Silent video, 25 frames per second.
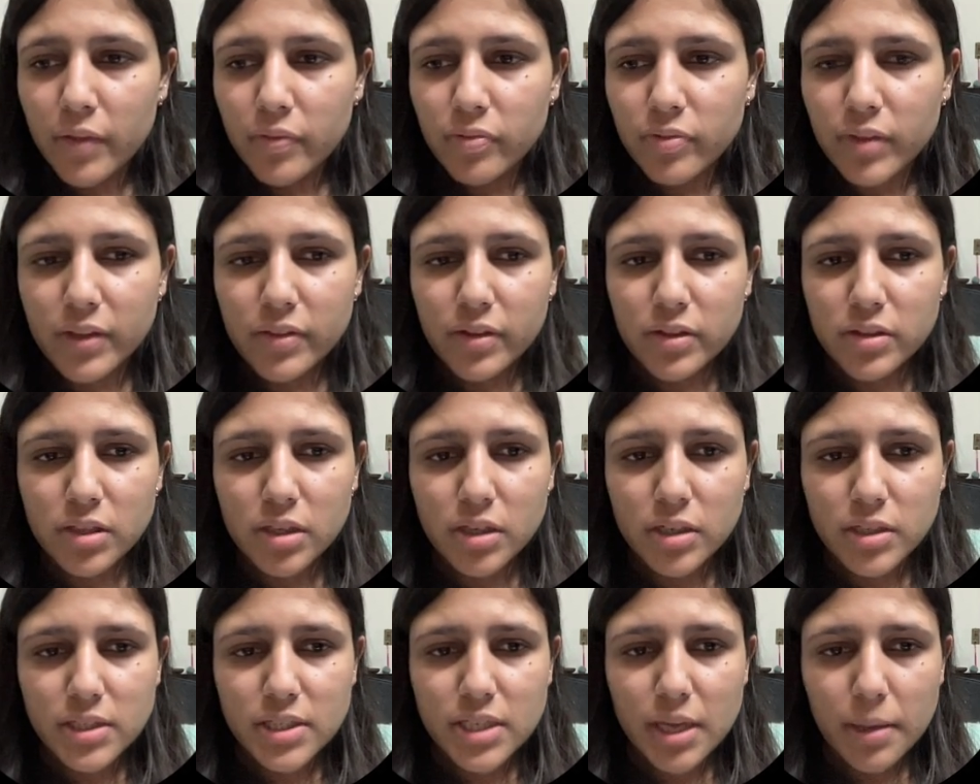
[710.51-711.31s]
then the
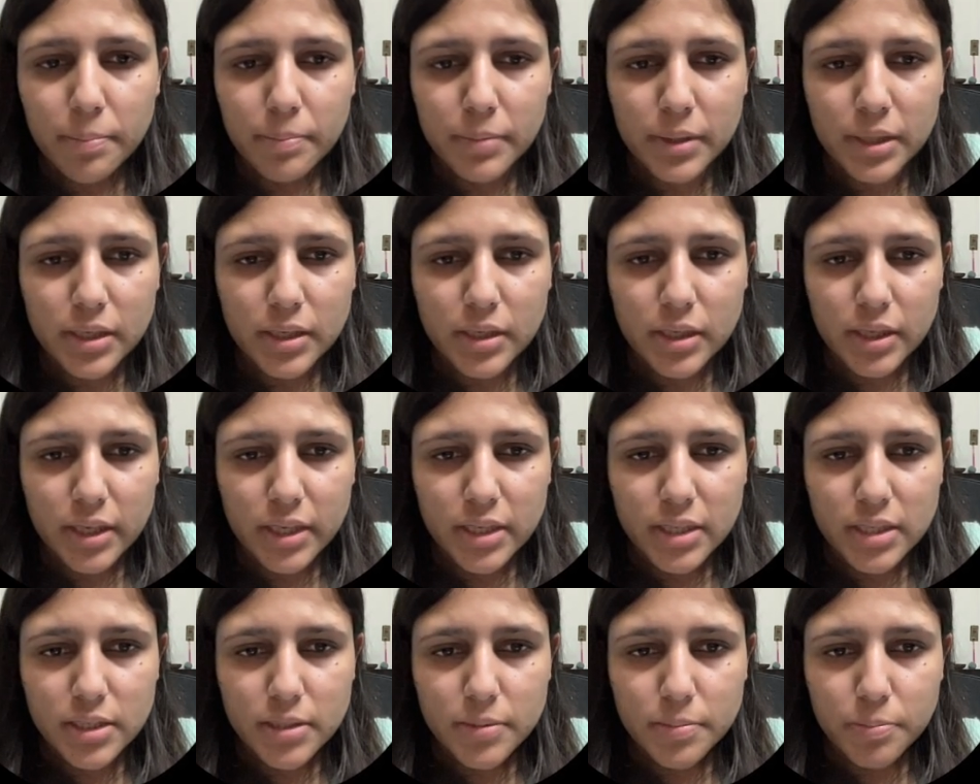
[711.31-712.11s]
third sample
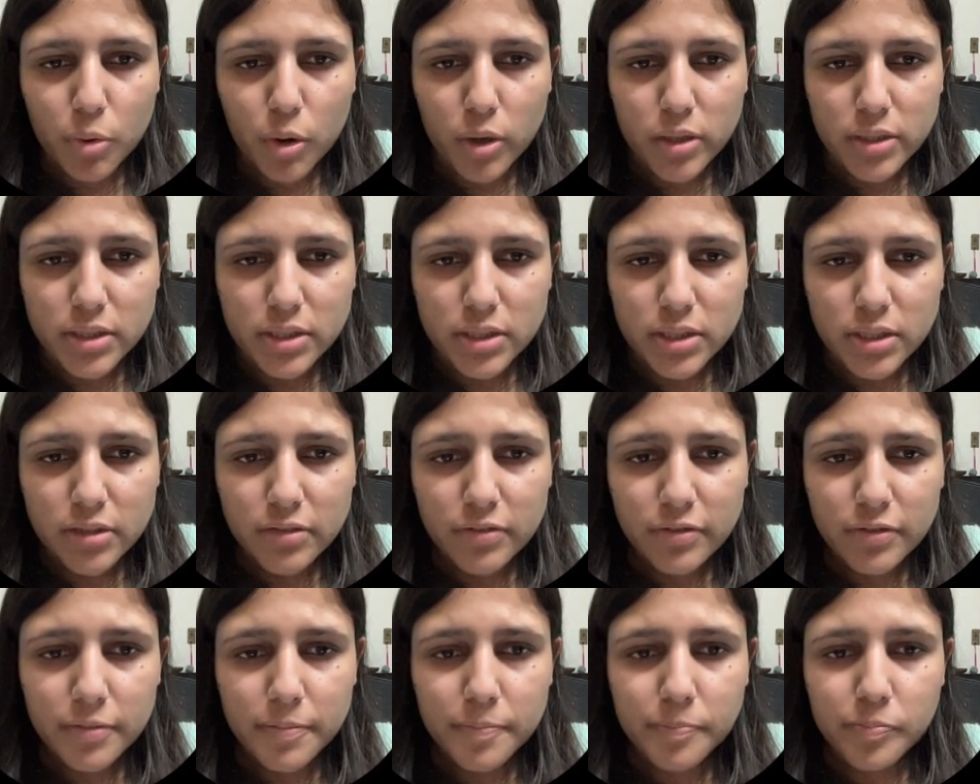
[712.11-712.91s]
is
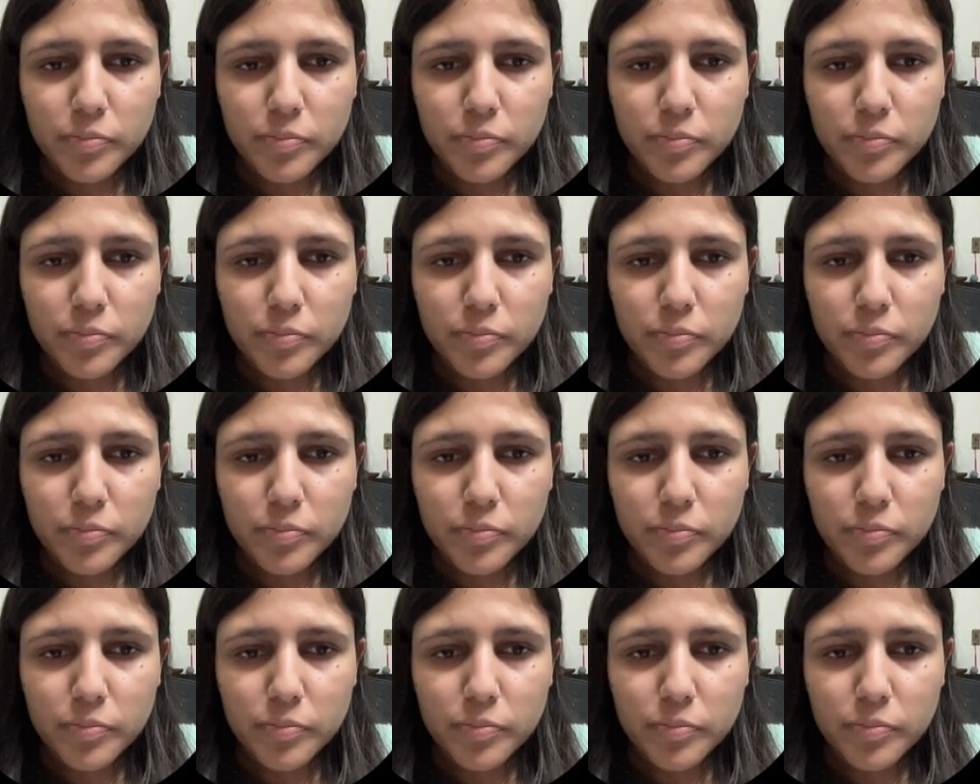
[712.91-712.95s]
positive,